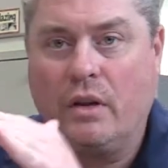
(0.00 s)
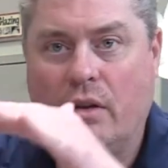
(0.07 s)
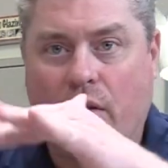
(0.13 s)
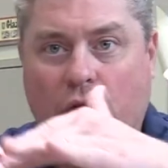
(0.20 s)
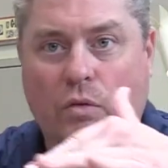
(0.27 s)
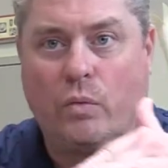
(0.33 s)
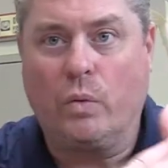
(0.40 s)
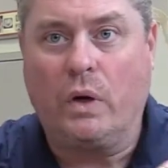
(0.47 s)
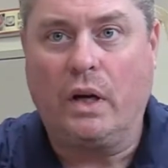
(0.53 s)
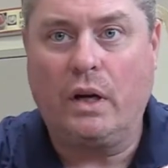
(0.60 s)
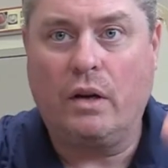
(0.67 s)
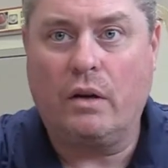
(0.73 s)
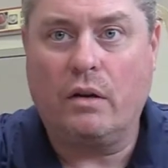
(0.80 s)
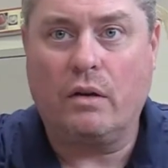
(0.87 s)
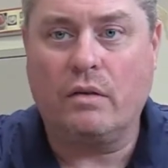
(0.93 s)
There's
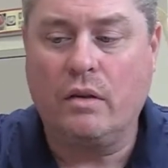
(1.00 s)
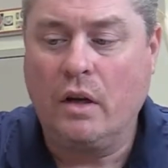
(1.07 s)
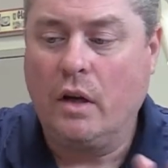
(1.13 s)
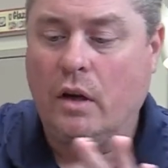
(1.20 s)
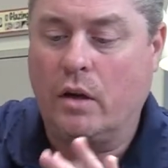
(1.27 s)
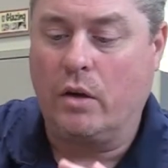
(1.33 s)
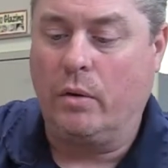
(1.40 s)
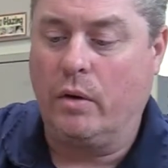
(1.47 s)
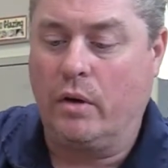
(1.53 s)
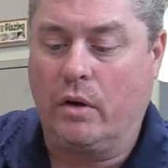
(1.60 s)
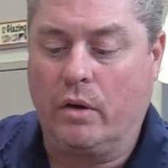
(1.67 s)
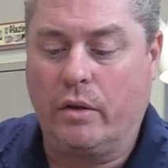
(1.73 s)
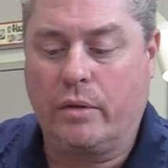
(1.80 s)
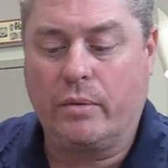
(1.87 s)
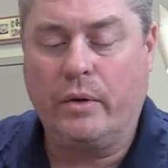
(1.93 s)
wires going
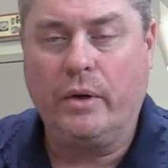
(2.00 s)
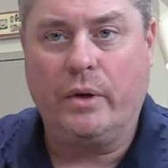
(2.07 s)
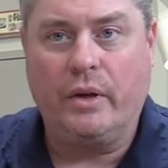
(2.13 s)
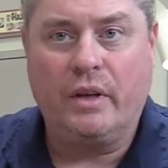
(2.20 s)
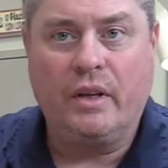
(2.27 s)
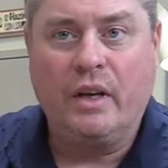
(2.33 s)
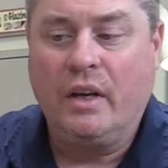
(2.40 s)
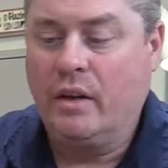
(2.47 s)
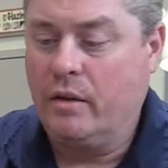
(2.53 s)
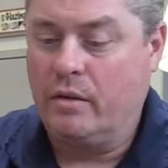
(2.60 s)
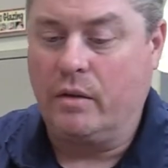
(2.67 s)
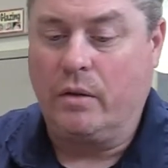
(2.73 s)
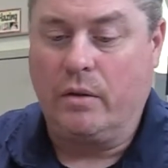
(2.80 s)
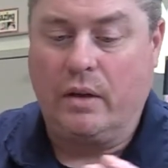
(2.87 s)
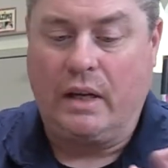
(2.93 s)
all through it
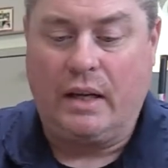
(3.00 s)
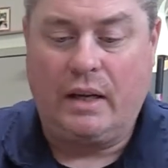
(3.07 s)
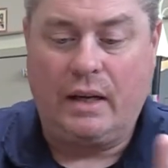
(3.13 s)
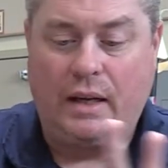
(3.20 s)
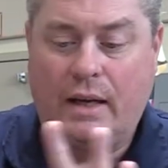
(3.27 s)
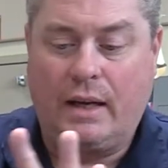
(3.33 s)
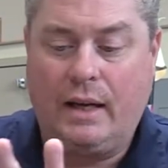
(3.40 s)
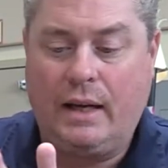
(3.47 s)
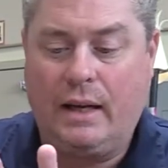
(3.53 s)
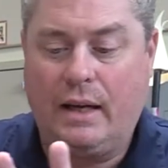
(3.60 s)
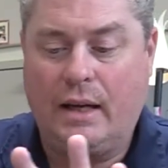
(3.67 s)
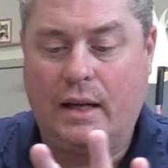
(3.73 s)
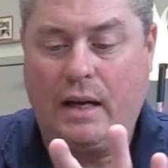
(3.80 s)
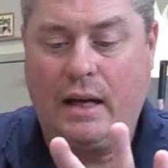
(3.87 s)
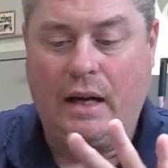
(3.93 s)
so that it
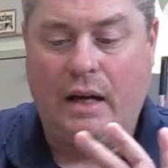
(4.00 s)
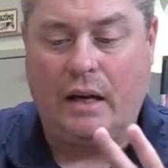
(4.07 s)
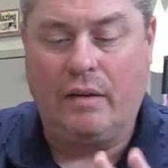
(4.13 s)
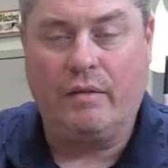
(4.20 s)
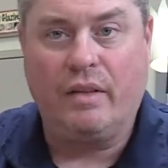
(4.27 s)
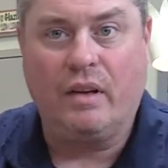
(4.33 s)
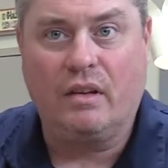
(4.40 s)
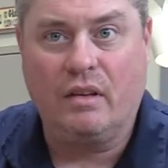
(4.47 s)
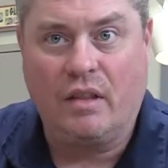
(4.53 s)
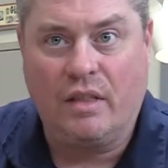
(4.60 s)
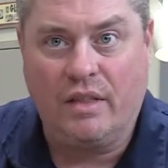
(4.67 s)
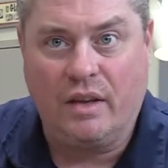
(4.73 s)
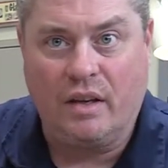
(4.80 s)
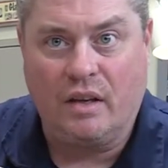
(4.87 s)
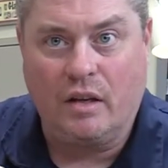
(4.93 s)
can have these
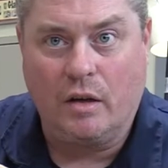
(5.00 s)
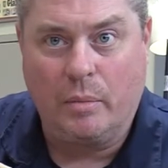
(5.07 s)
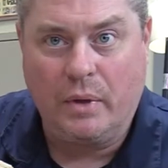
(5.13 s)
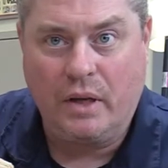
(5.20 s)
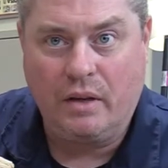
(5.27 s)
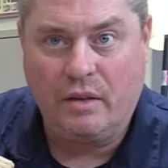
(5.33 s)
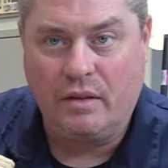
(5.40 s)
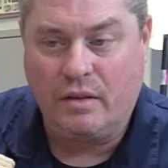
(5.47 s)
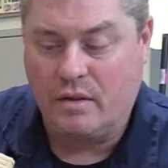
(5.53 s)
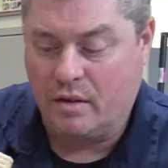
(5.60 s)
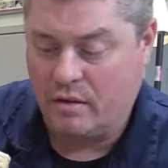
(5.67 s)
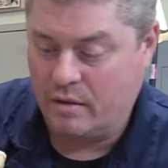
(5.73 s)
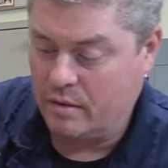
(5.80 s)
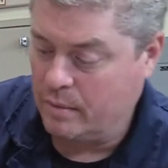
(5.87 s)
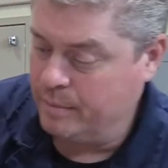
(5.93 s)
thin
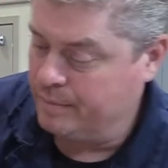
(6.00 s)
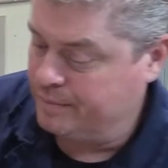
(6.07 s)
appendages.